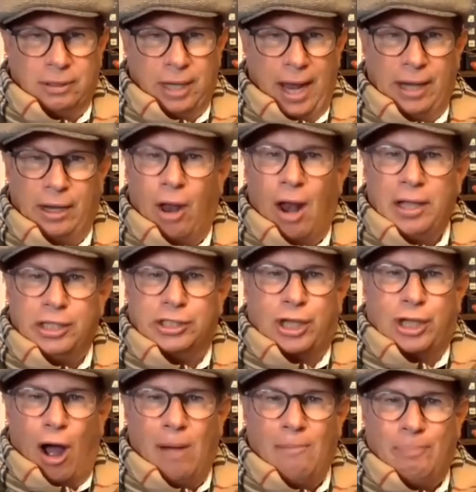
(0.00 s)
And a lot of these
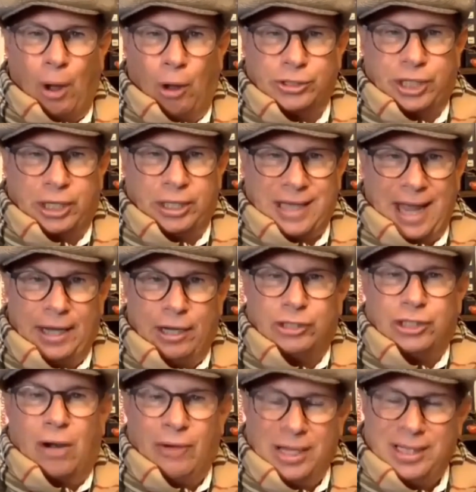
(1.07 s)
compost containers
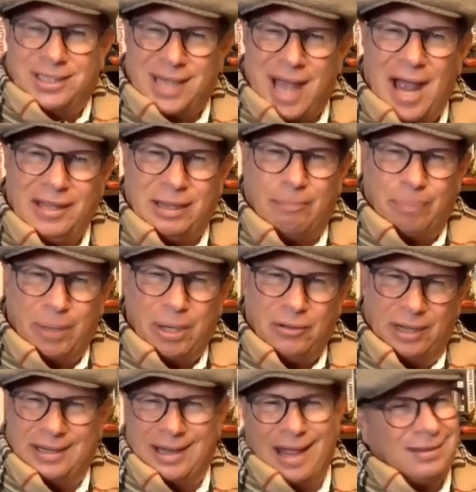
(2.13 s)
are inside the
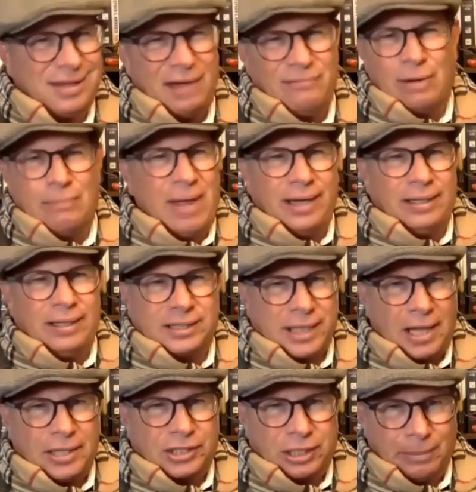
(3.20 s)
building. That never made any
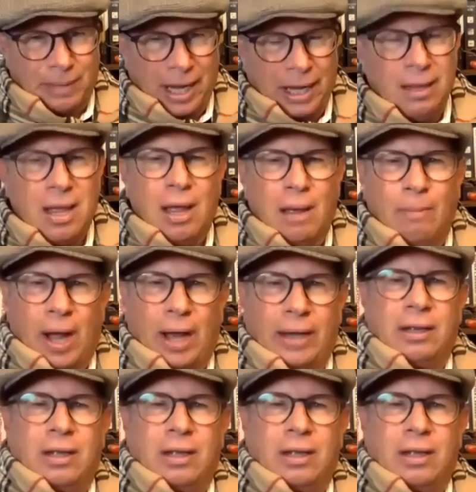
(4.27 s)
sense to me. But